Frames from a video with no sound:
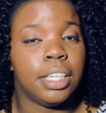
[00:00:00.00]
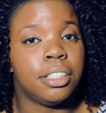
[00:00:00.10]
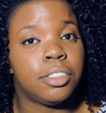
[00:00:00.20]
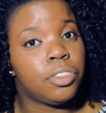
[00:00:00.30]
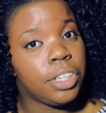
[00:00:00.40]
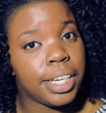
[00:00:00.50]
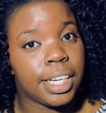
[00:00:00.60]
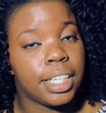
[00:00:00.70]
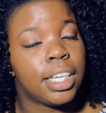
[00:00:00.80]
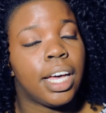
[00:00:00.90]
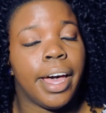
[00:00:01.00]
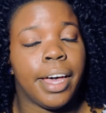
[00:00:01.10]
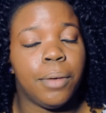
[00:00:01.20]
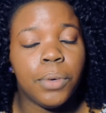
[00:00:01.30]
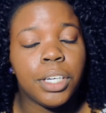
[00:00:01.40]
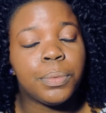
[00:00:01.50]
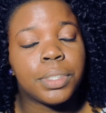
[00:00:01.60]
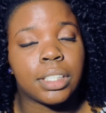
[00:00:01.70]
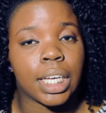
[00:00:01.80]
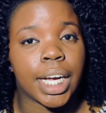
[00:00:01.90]
His friend A1
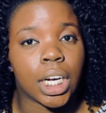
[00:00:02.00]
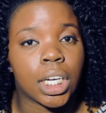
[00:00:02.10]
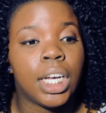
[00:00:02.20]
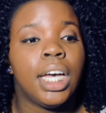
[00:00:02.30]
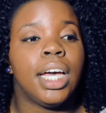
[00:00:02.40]
was there,